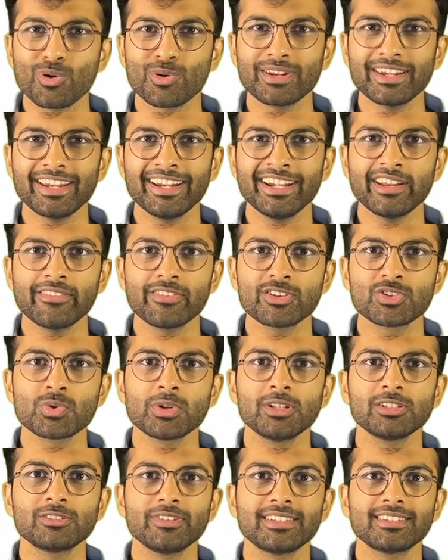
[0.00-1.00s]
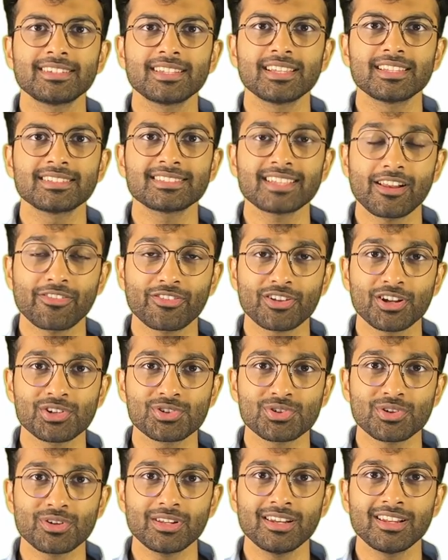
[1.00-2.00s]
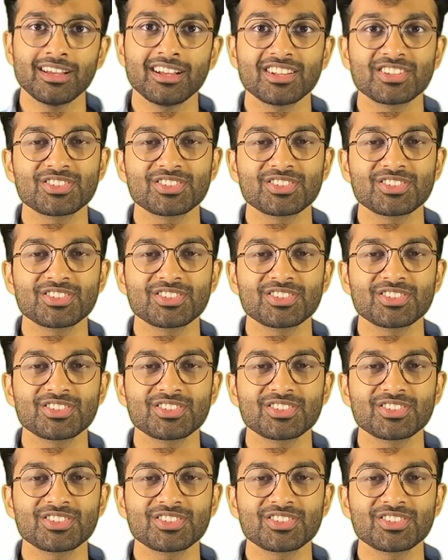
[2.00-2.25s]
Only individuals with self-control,